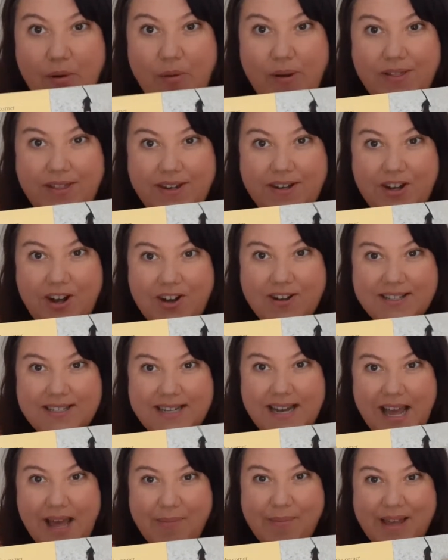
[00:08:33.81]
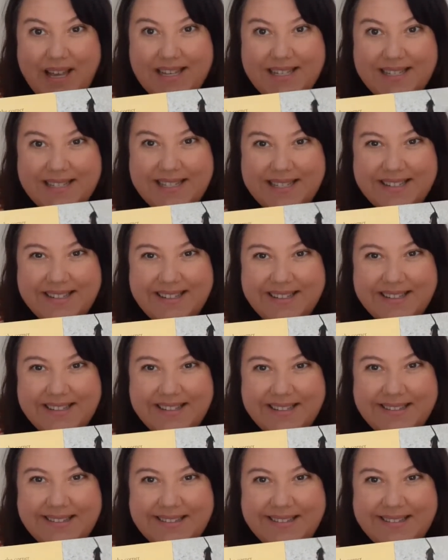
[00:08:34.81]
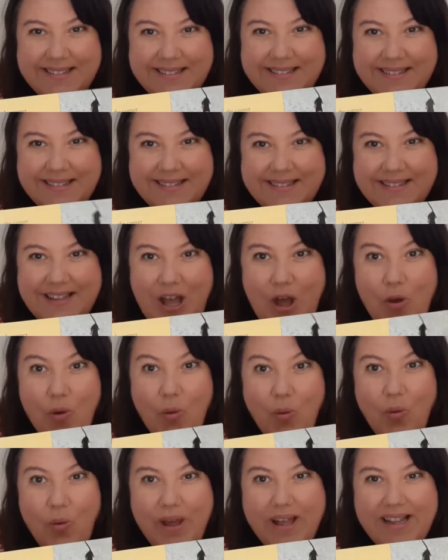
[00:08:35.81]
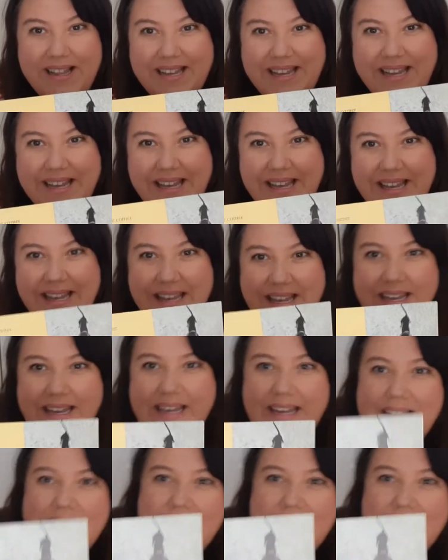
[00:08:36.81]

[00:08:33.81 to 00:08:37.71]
what the dog's name is? Willie!